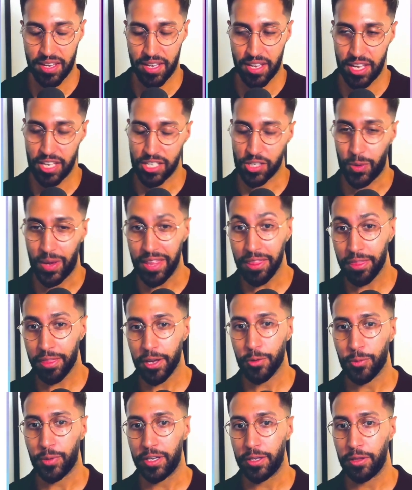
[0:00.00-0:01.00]
So in
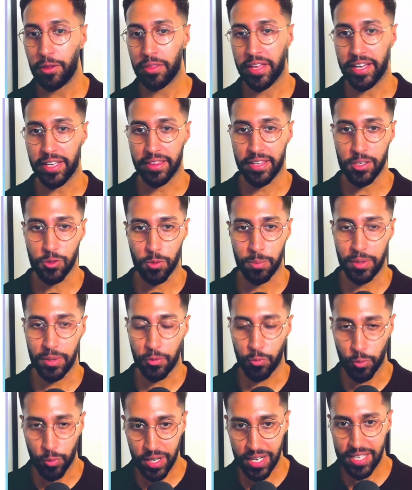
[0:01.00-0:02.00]
theory, you think this would be
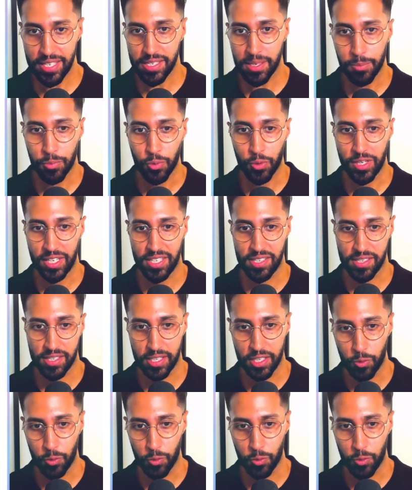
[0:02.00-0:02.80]
really simple and easy.